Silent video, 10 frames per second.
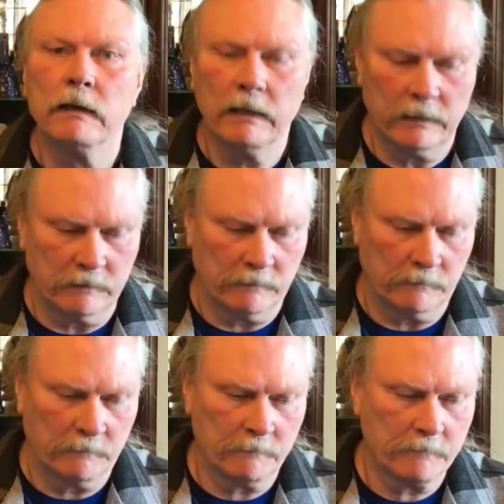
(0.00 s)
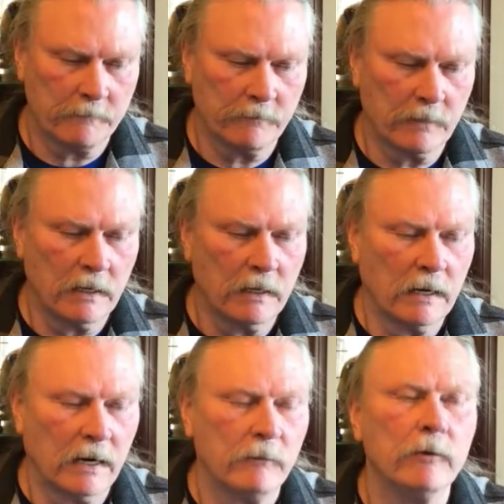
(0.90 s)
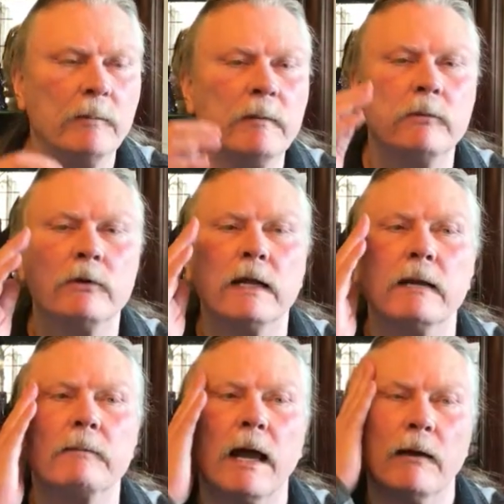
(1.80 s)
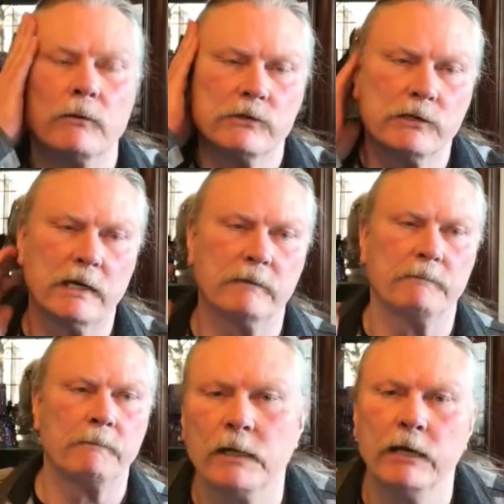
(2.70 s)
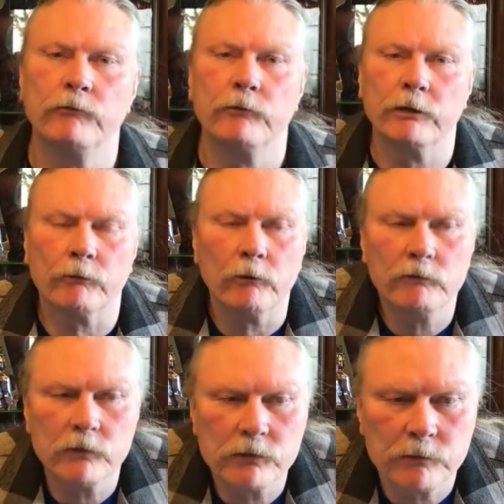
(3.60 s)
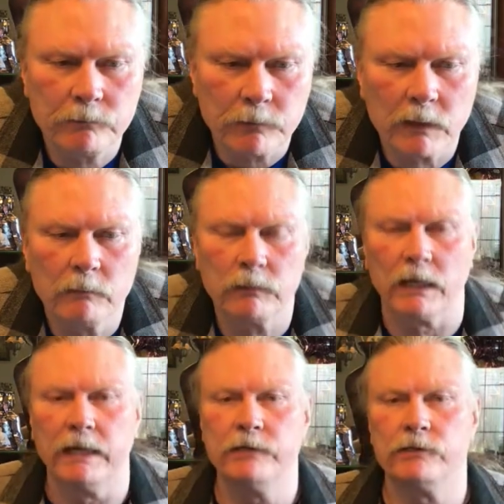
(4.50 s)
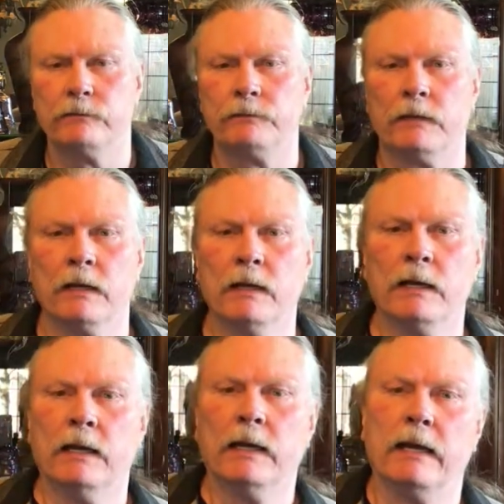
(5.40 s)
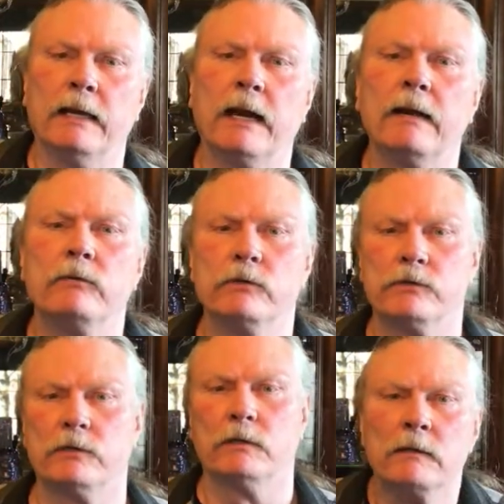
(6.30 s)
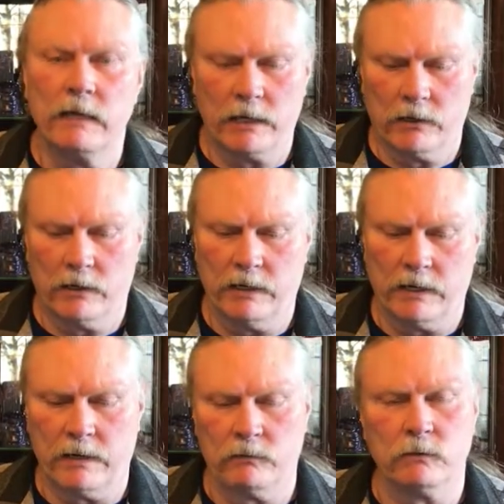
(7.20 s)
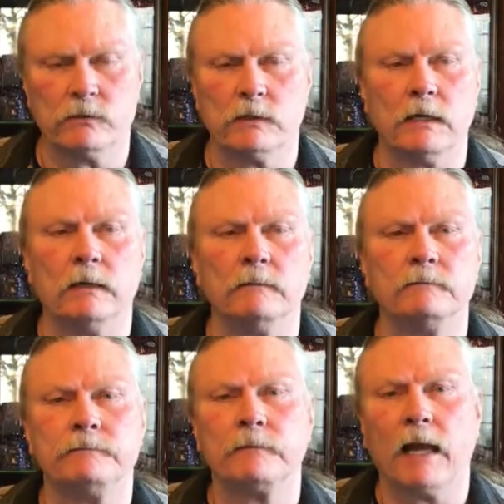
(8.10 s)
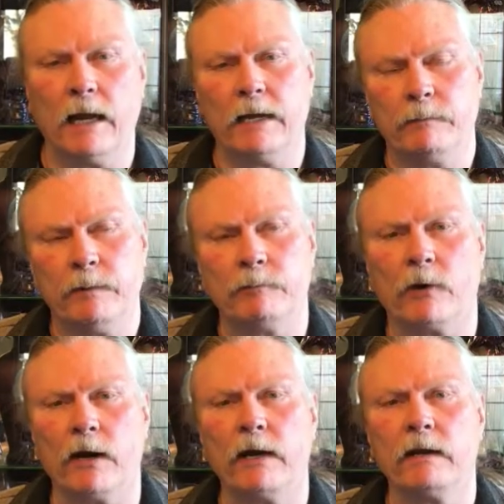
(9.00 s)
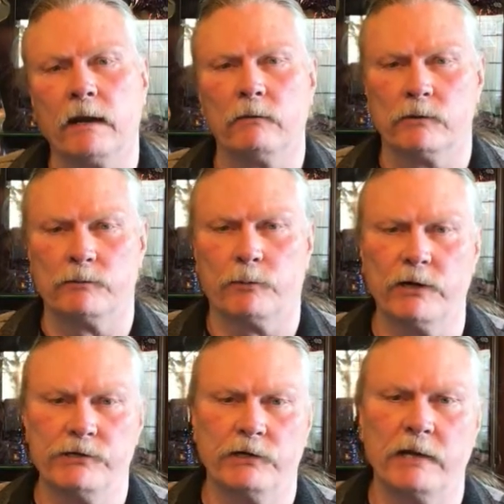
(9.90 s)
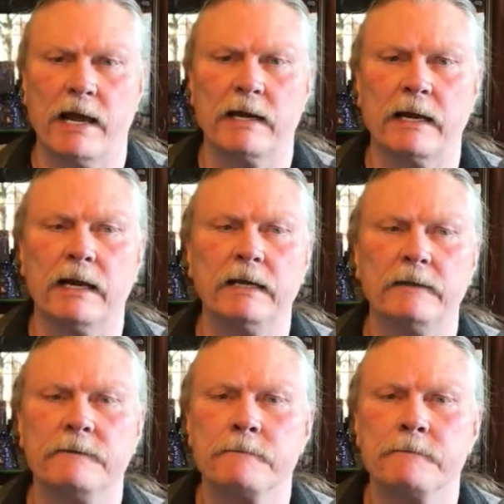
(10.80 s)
And I remember that I was at Henry Gruver's place, and I was there, and I had been praying. I was preaching that night,